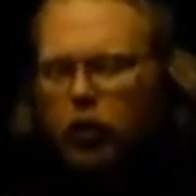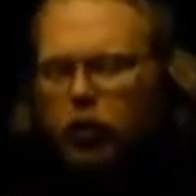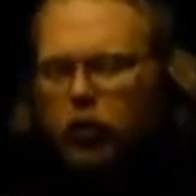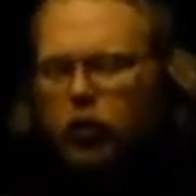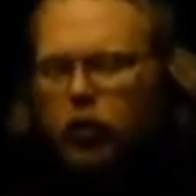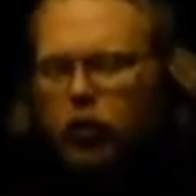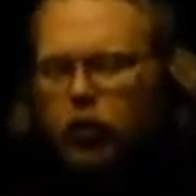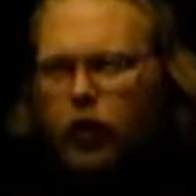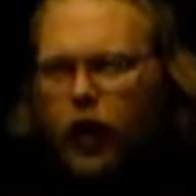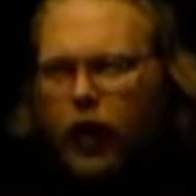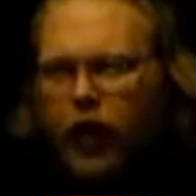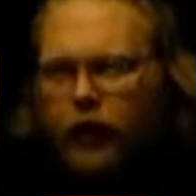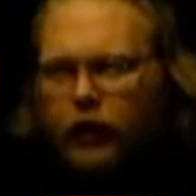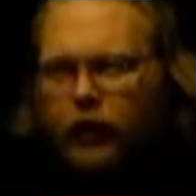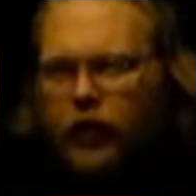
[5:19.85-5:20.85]
you
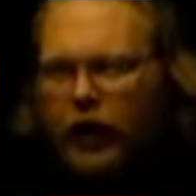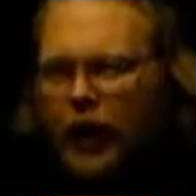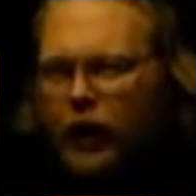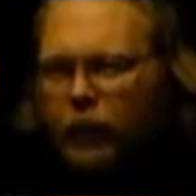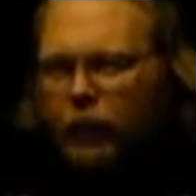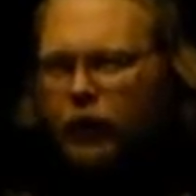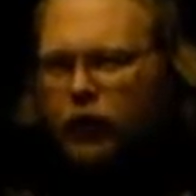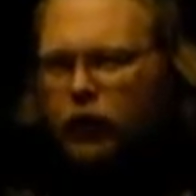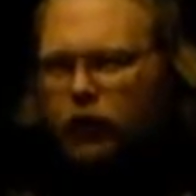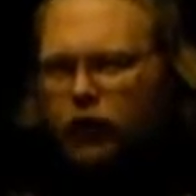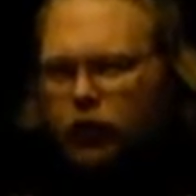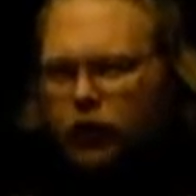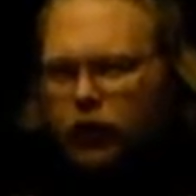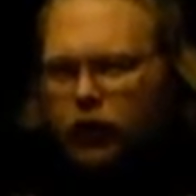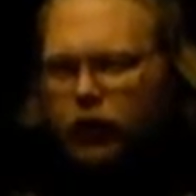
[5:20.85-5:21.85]
have to tap
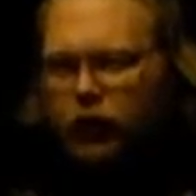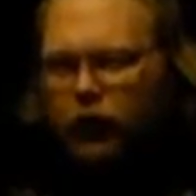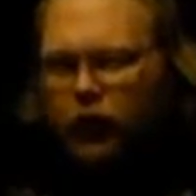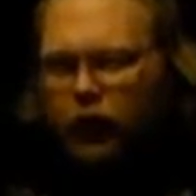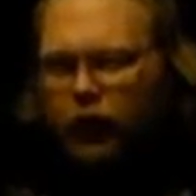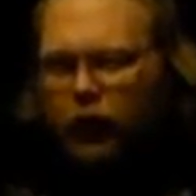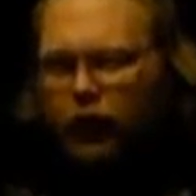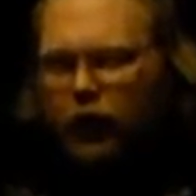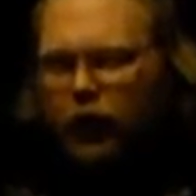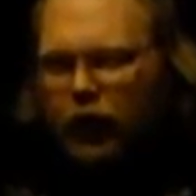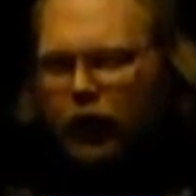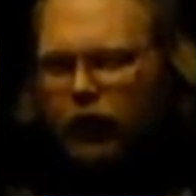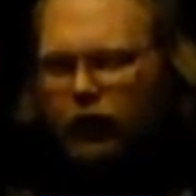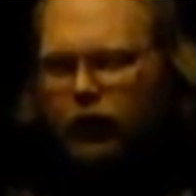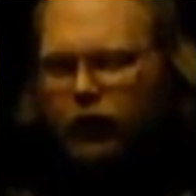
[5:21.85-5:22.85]
into it
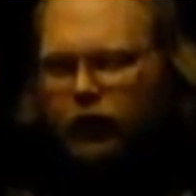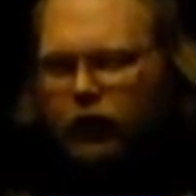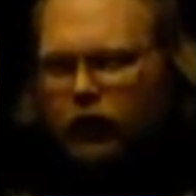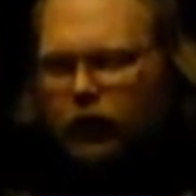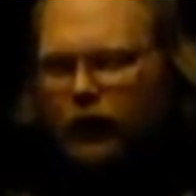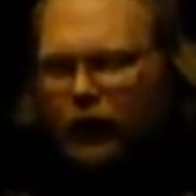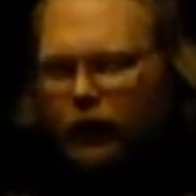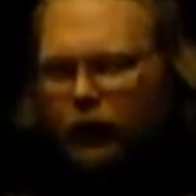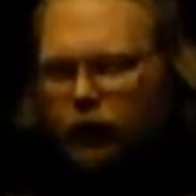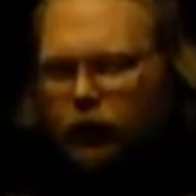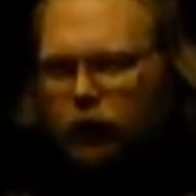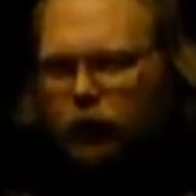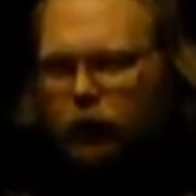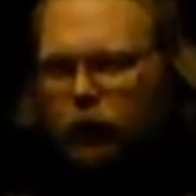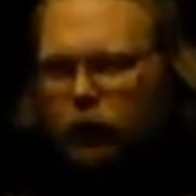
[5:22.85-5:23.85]
on a different
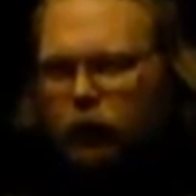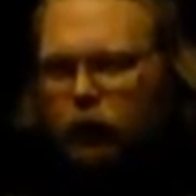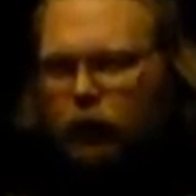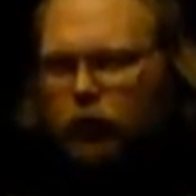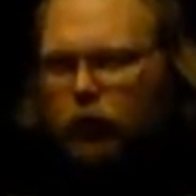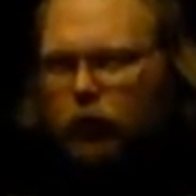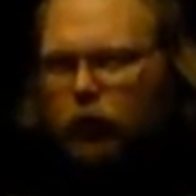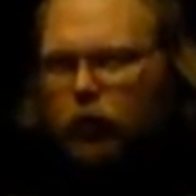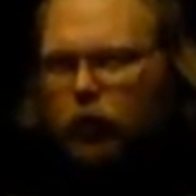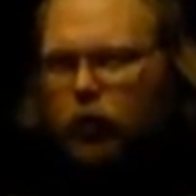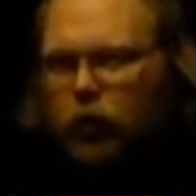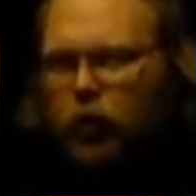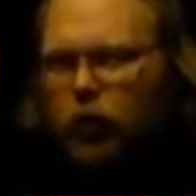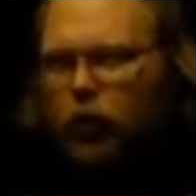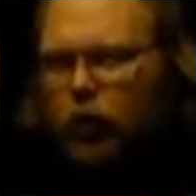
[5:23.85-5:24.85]
level.
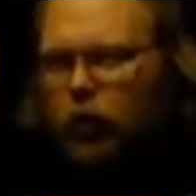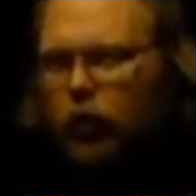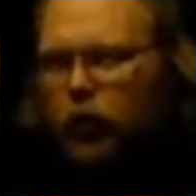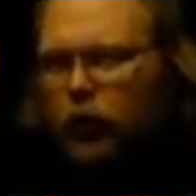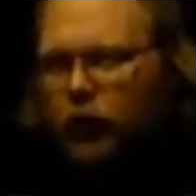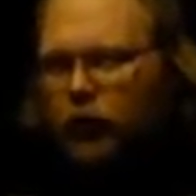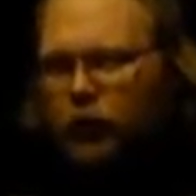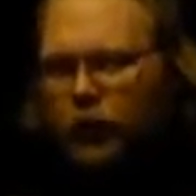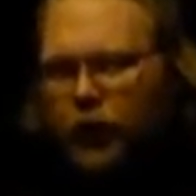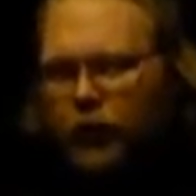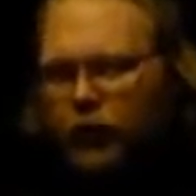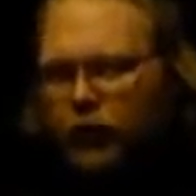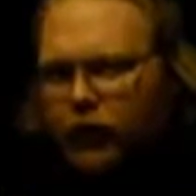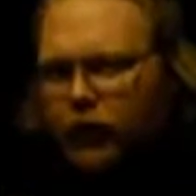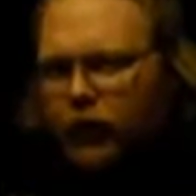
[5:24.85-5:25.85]

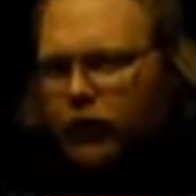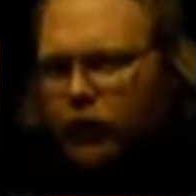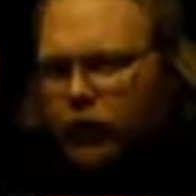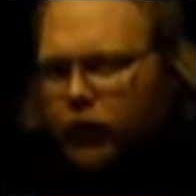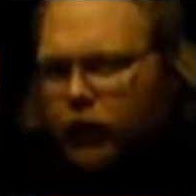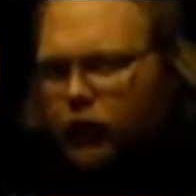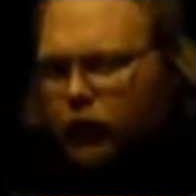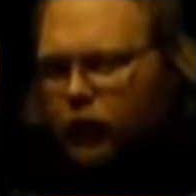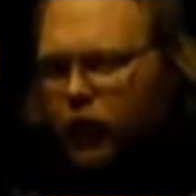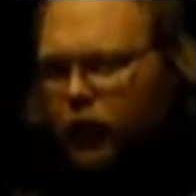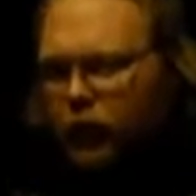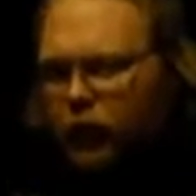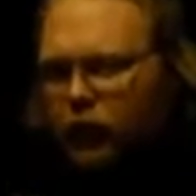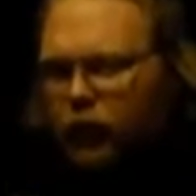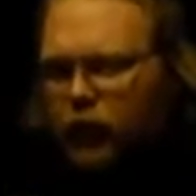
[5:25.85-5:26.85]
Necromancy is another
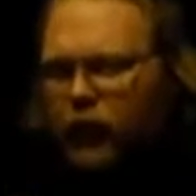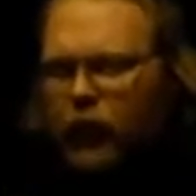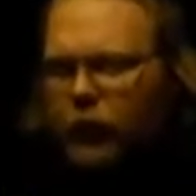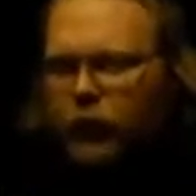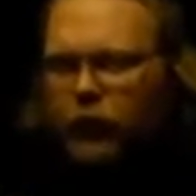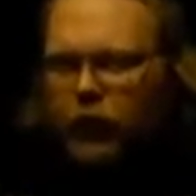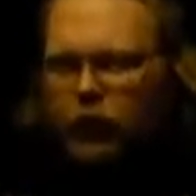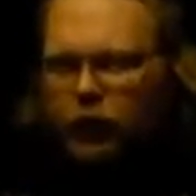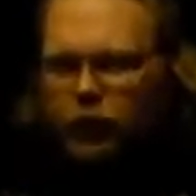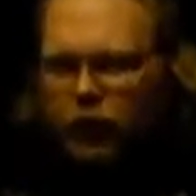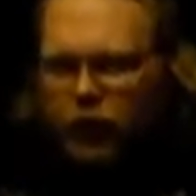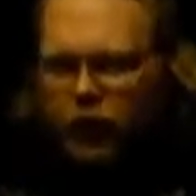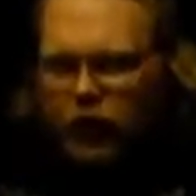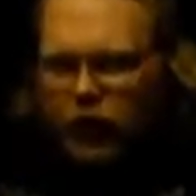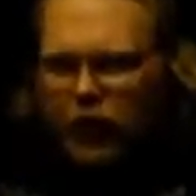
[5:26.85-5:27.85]
example of tapping
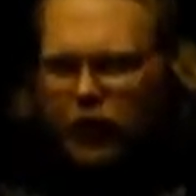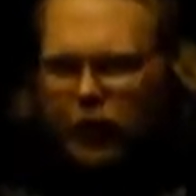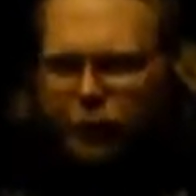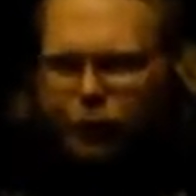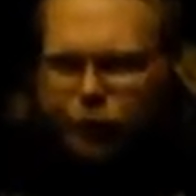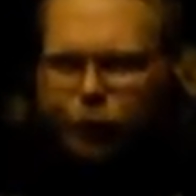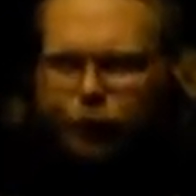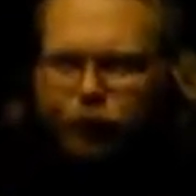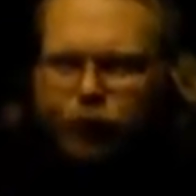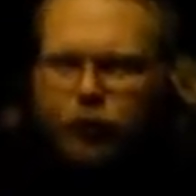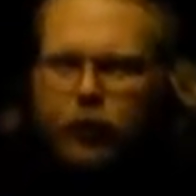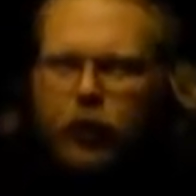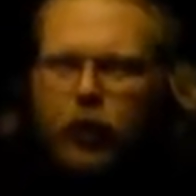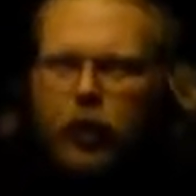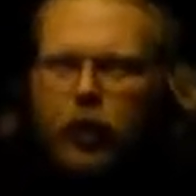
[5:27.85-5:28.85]
into the dead.
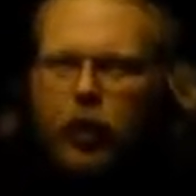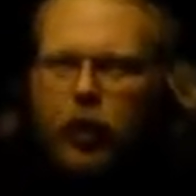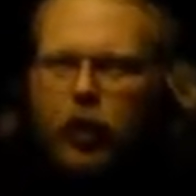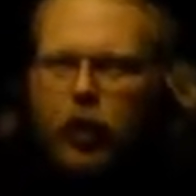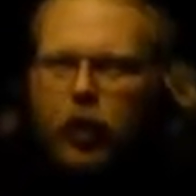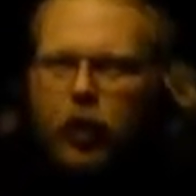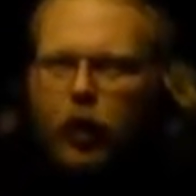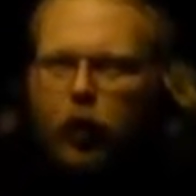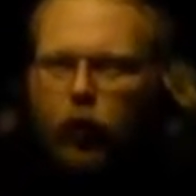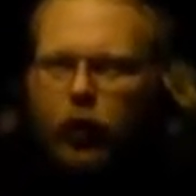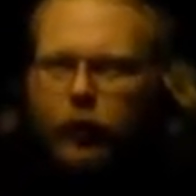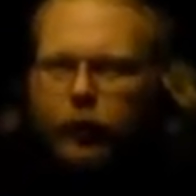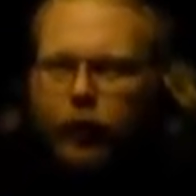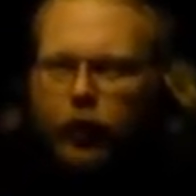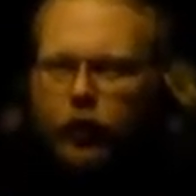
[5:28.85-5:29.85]

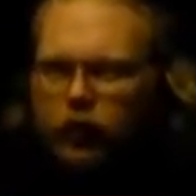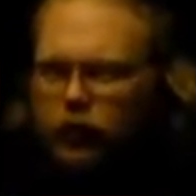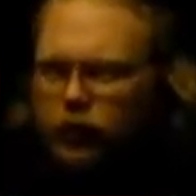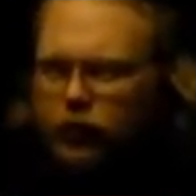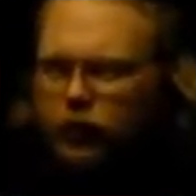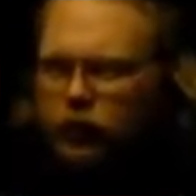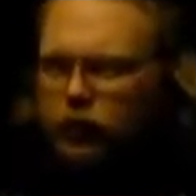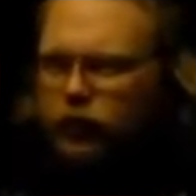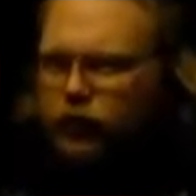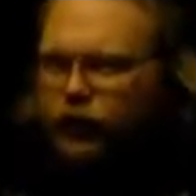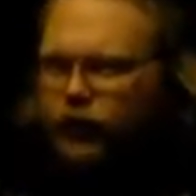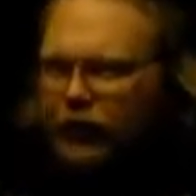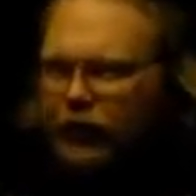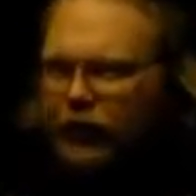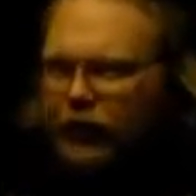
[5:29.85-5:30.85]
We personally don't
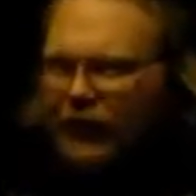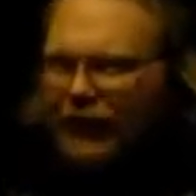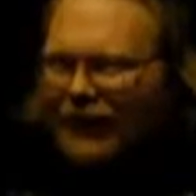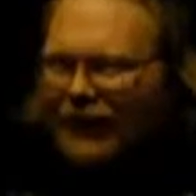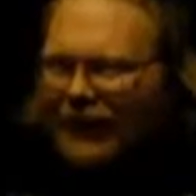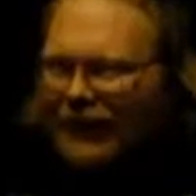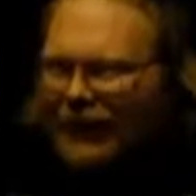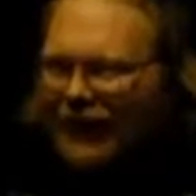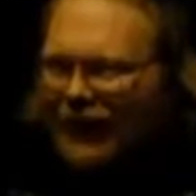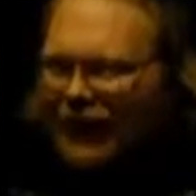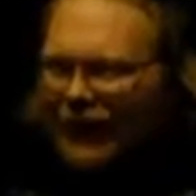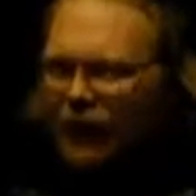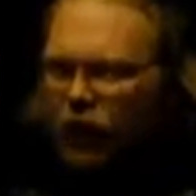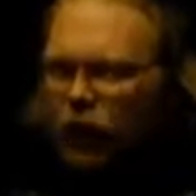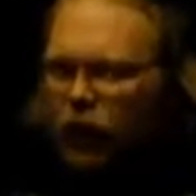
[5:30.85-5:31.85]
see a
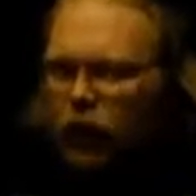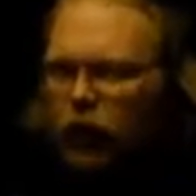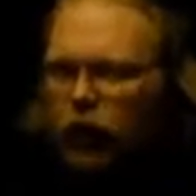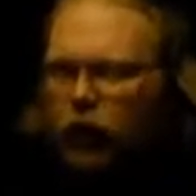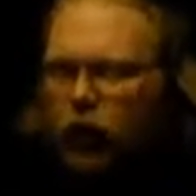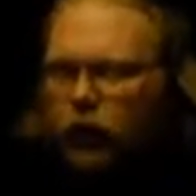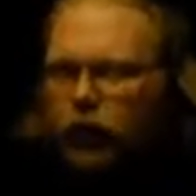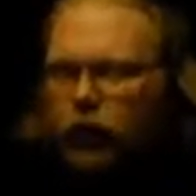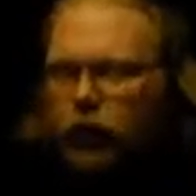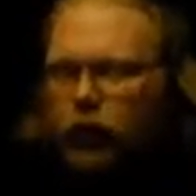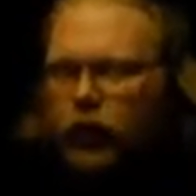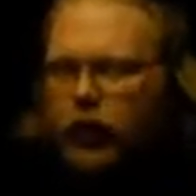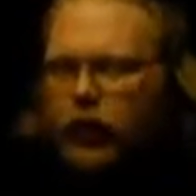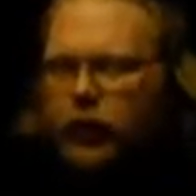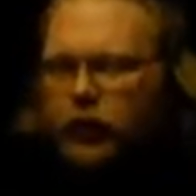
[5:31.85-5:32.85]
need for
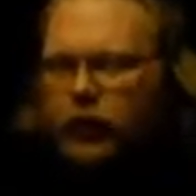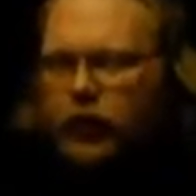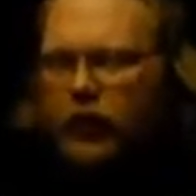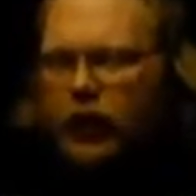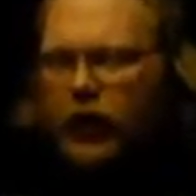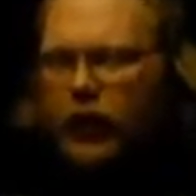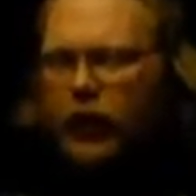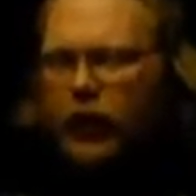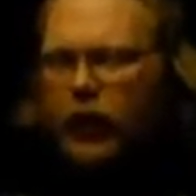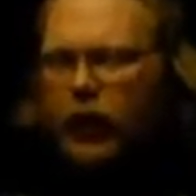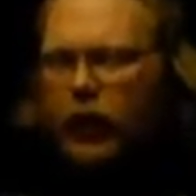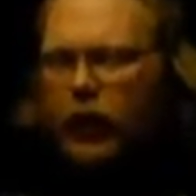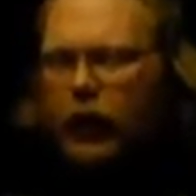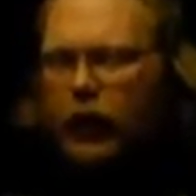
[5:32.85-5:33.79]
working with the dead.